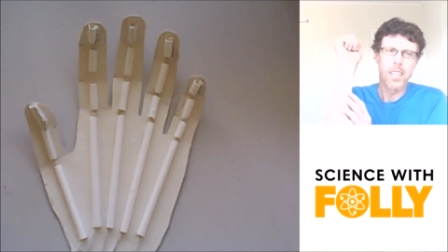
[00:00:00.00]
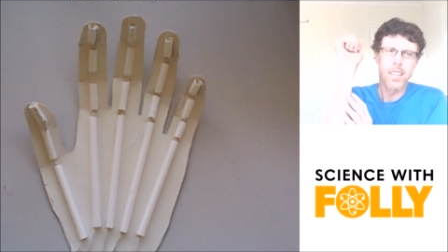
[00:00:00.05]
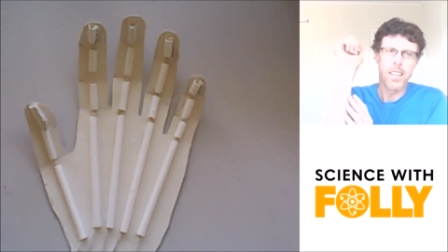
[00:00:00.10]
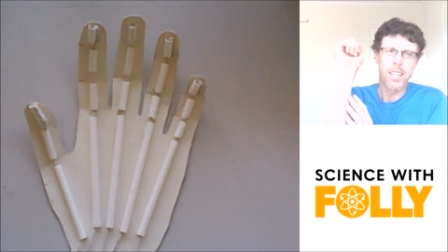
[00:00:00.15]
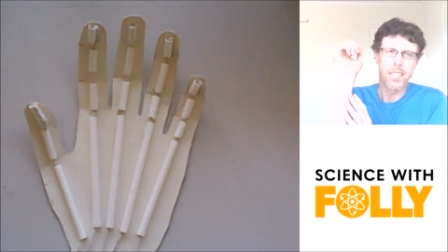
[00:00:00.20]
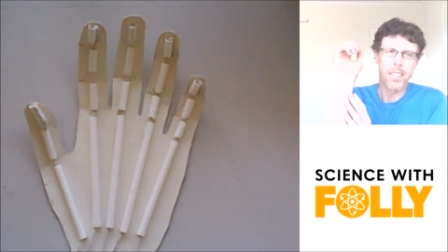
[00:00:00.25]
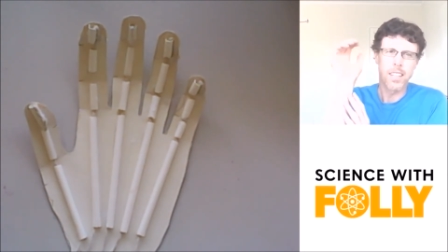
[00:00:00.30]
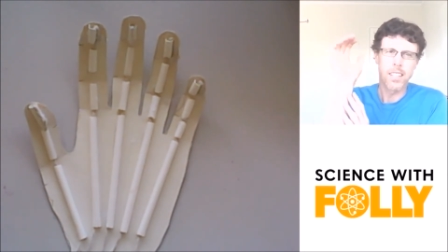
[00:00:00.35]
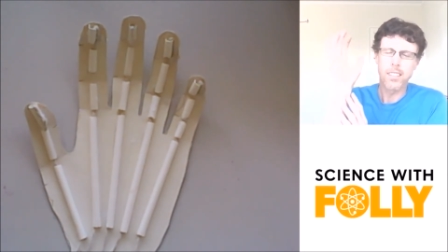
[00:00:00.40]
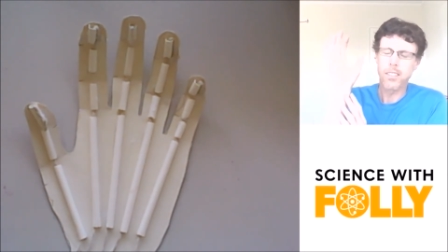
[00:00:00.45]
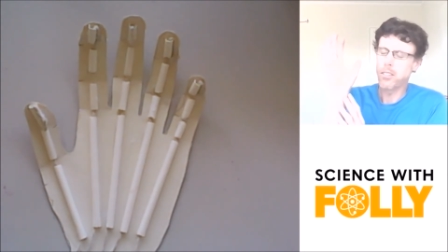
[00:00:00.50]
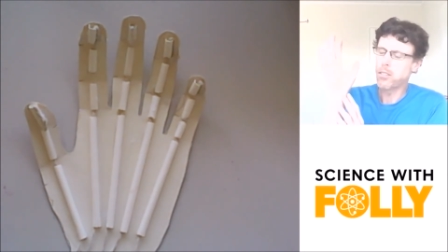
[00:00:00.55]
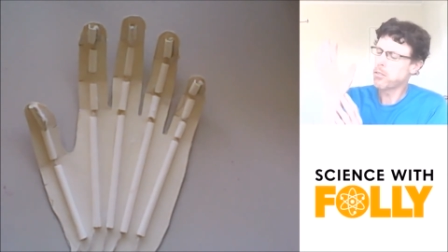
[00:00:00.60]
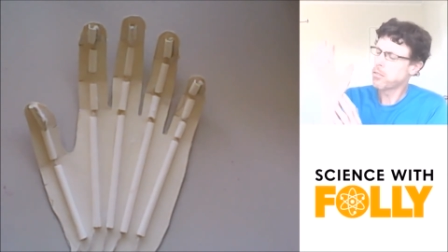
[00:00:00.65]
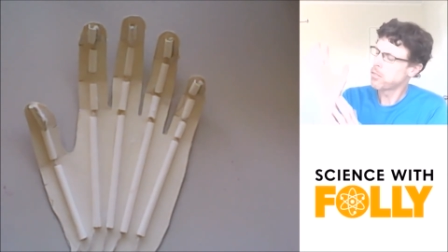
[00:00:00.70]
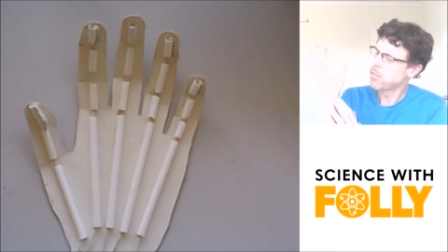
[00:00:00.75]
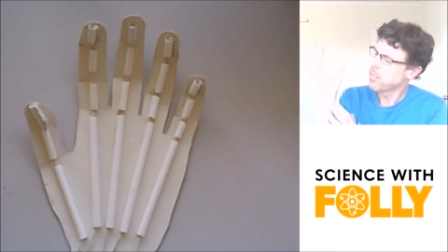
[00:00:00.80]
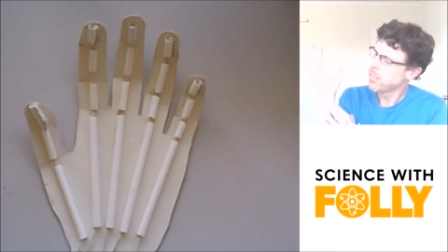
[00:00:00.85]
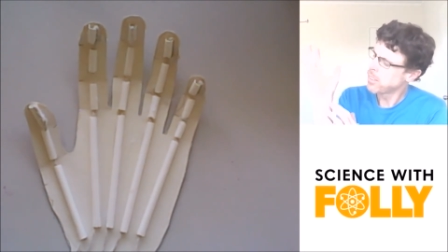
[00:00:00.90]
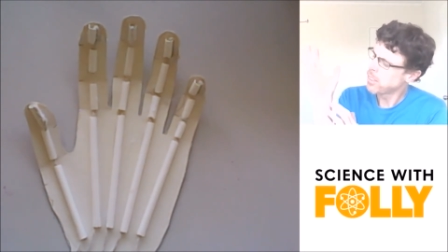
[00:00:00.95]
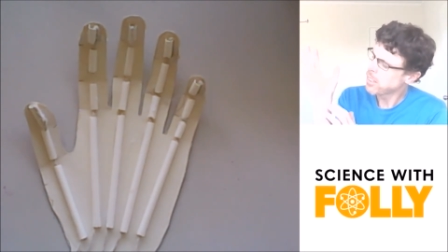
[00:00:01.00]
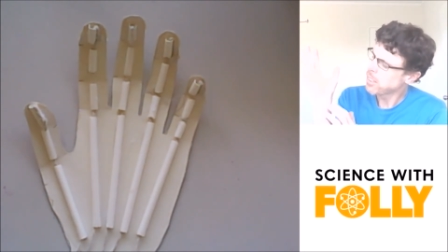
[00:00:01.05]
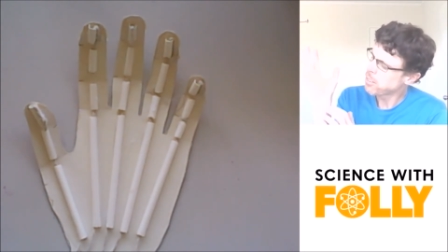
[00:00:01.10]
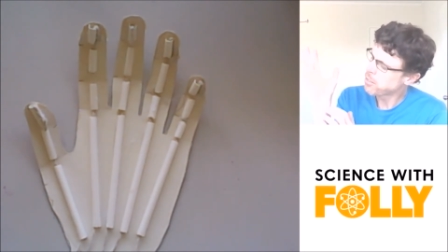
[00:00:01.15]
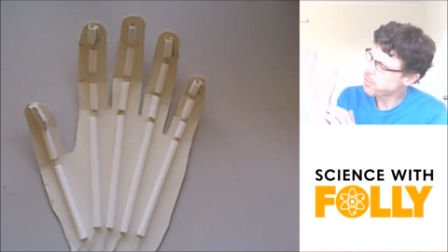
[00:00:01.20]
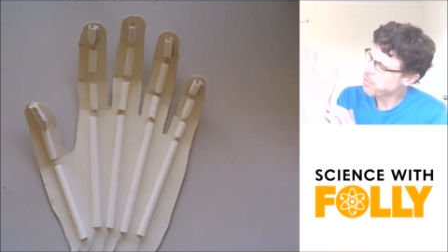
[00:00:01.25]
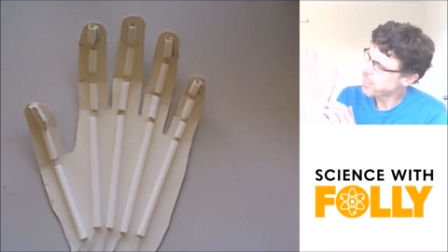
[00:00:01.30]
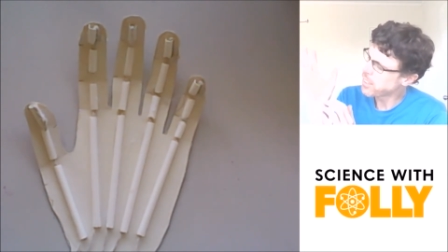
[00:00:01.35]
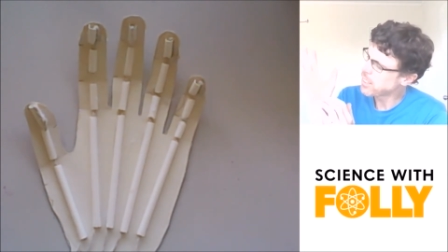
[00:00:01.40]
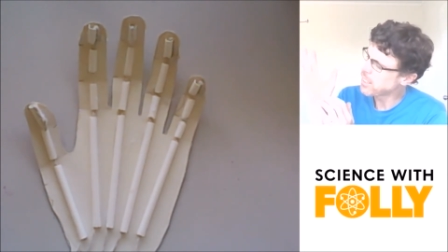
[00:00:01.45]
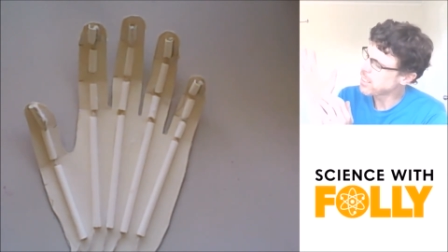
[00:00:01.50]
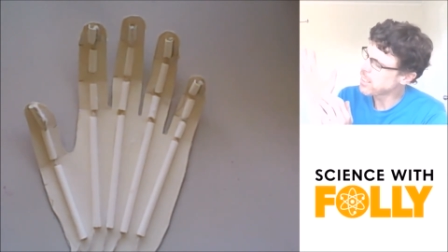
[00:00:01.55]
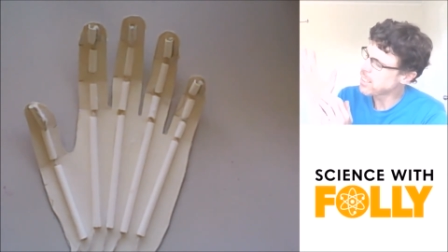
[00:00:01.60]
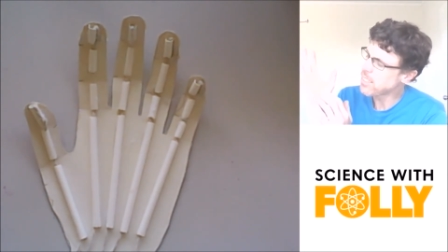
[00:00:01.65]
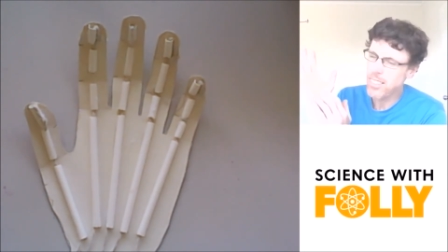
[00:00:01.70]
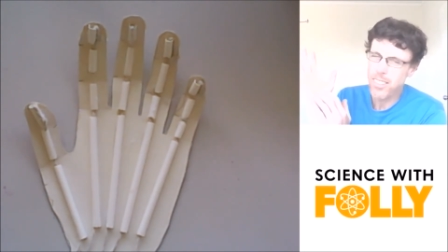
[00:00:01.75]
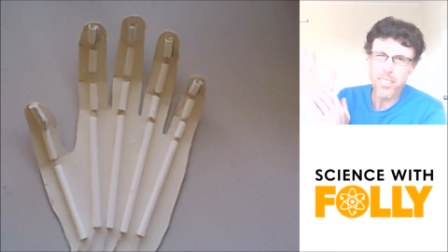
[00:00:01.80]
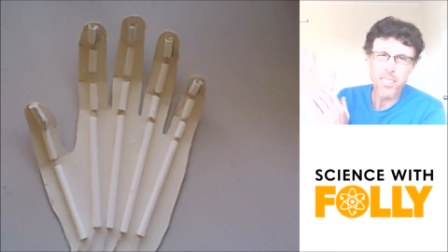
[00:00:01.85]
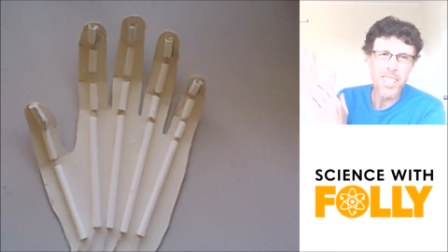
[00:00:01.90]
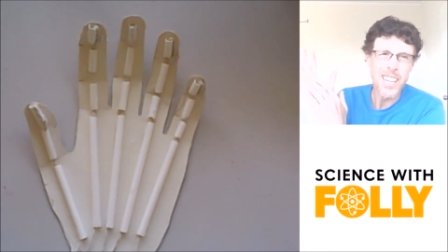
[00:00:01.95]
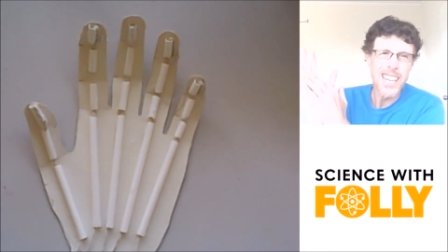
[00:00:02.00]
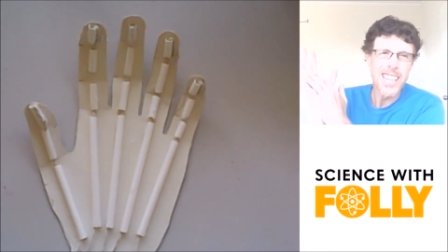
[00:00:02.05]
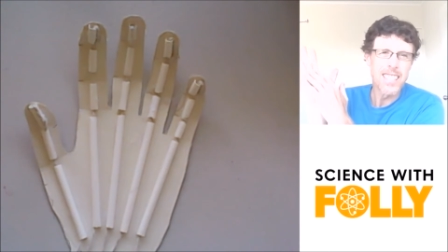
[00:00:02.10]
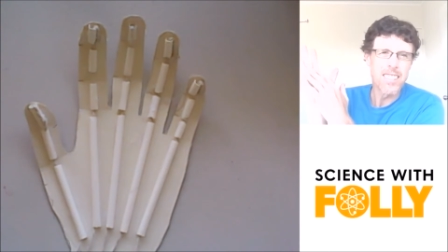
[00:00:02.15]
and they all, you can feel these little